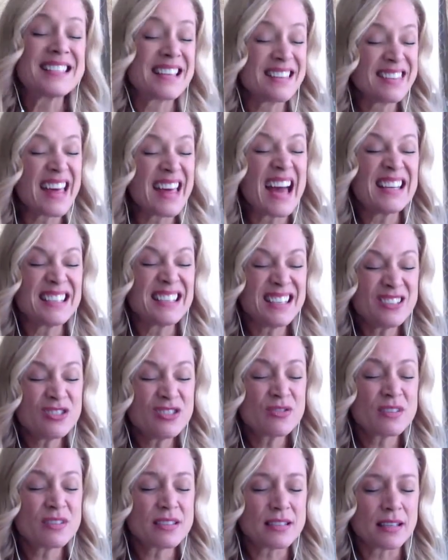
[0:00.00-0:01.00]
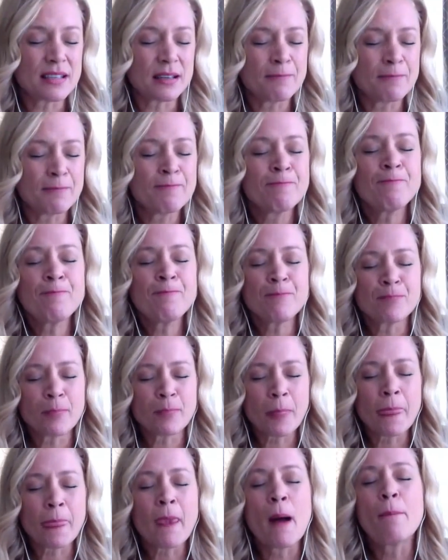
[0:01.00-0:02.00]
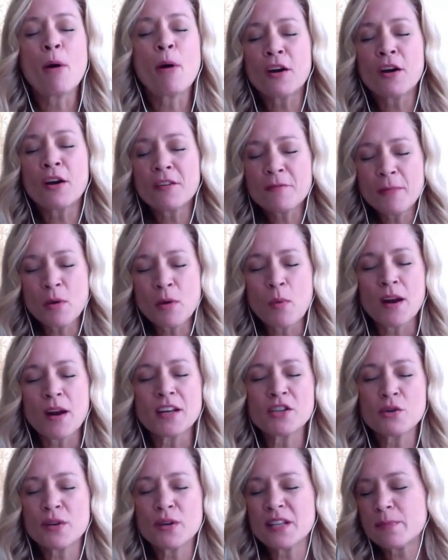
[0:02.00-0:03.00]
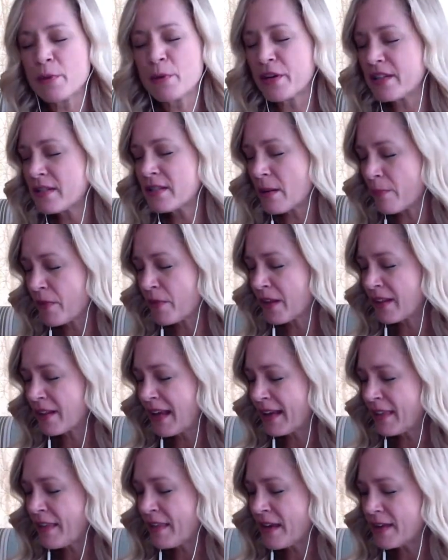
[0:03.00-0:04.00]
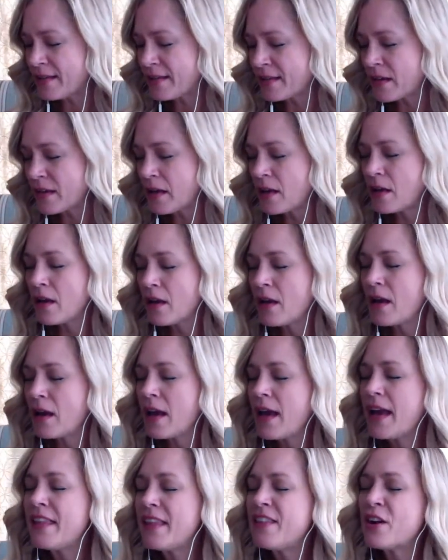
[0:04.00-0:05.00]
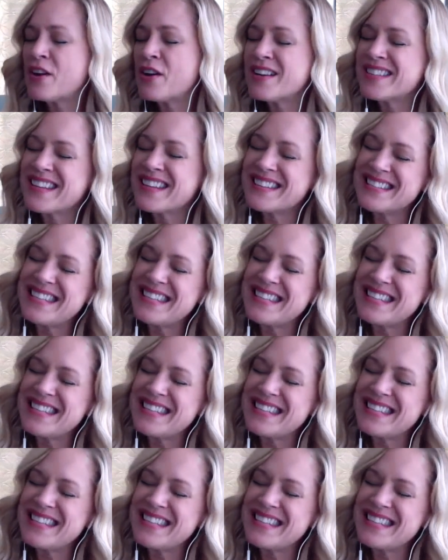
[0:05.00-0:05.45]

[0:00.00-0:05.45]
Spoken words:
that interesting? A part of me wanted to experience something like this. There is a an